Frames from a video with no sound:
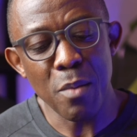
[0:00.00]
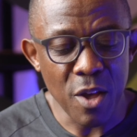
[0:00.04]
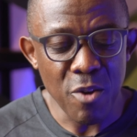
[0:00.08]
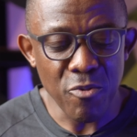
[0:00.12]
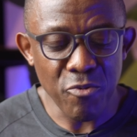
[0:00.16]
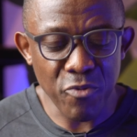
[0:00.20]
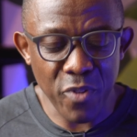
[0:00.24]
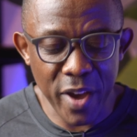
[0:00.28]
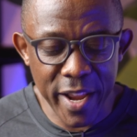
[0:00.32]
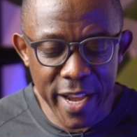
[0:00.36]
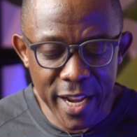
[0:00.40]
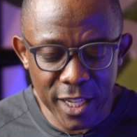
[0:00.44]

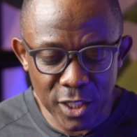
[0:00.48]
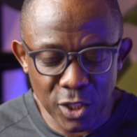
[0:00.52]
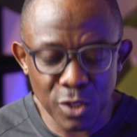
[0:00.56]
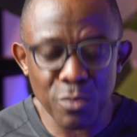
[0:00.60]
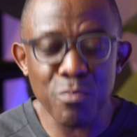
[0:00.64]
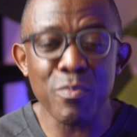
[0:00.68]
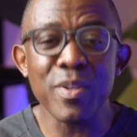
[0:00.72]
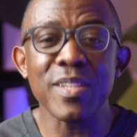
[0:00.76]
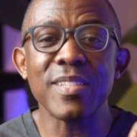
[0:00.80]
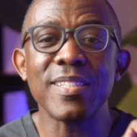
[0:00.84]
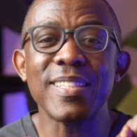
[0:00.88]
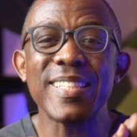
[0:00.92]
Financial
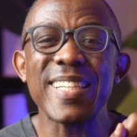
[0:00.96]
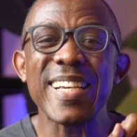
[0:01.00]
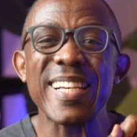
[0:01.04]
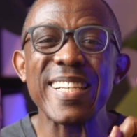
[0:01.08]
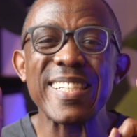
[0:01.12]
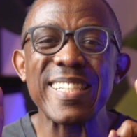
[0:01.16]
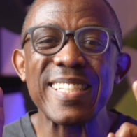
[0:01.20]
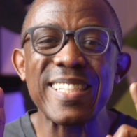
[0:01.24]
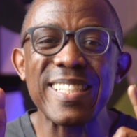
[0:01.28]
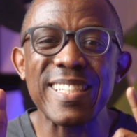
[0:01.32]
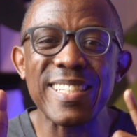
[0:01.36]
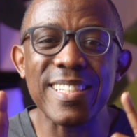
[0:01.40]

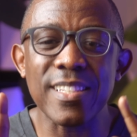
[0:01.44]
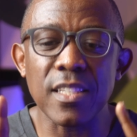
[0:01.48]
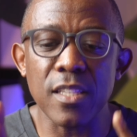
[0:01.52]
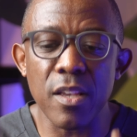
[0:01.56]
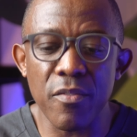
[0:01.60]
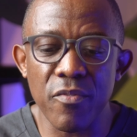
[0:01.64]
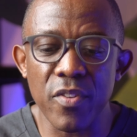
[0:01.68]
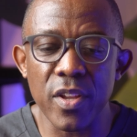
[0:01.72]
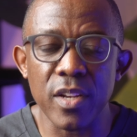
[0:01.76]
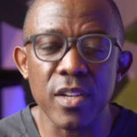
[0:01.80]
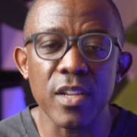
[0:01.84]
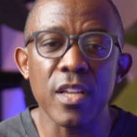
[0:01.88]
mistake
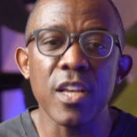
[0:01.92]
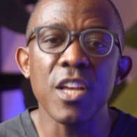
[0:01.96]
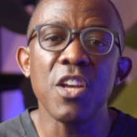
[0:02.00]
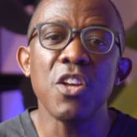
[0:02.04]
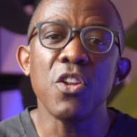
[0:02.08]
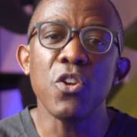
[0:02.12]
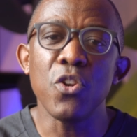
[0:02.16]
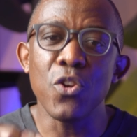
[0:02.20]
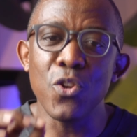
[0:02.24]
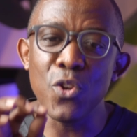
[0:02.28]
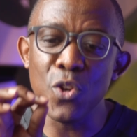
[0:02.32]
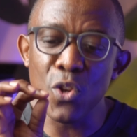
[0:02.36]
seven,
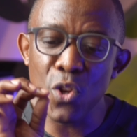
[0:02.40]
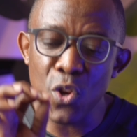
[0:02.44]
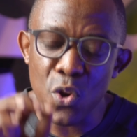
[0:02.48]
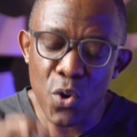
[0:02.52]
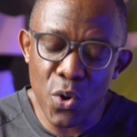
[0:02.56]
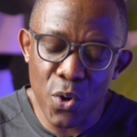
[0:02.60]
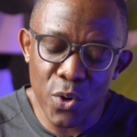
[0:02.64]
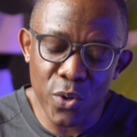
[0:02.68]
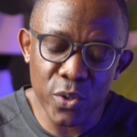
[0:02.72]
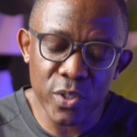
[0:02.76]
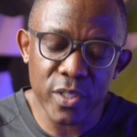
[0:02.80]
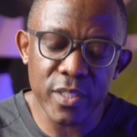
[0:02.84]

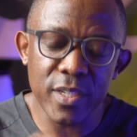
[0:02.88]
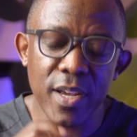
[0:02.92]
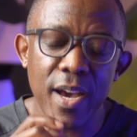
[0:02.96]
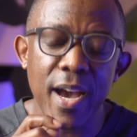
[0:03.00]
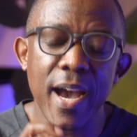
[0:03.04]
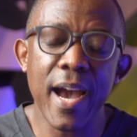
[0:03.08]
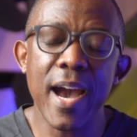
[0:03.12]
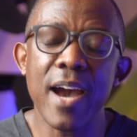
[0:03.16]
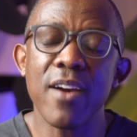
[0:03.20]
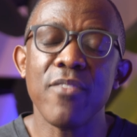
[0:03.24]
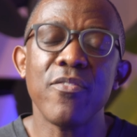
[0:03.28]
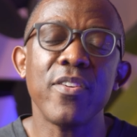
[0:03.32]
not
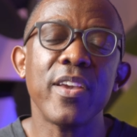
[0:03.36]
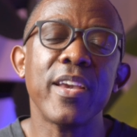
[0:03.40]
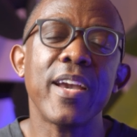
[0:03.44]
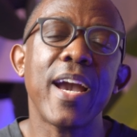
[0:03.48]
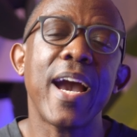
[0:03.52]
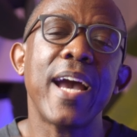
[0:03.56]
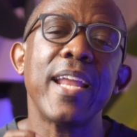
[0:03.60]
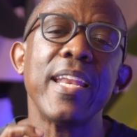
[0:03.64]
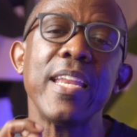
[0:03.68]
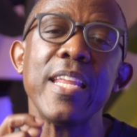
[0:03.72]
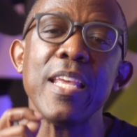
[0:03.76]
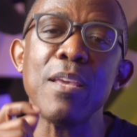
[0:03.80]
having
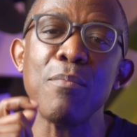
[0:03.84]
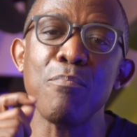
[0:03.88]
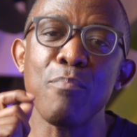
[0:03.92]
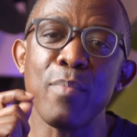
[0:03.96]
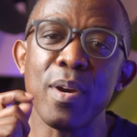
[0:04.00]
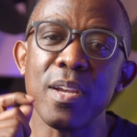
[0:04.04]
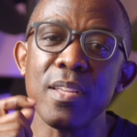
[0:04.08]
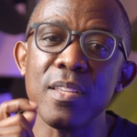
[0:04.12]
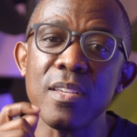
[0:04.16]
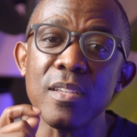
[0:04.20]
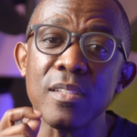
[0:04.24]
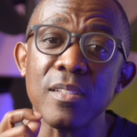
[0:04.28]
an
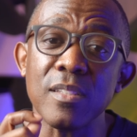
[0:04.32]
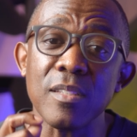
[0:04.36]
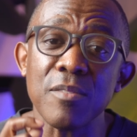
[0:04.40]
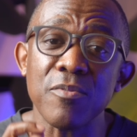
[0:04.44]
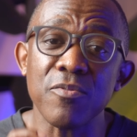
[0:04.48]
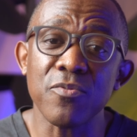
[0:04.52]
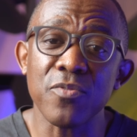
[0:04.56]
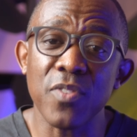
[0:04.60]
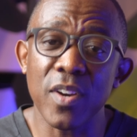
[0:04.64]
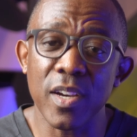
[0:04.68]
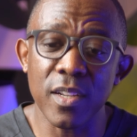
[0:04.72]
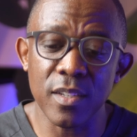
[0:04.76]
emergency
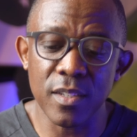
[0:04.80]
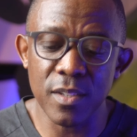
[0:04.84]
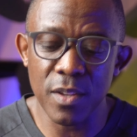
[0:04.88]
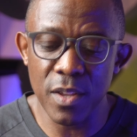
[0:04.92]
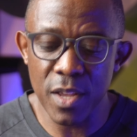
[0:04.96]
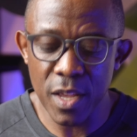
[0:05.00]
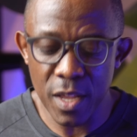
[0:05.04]
fund.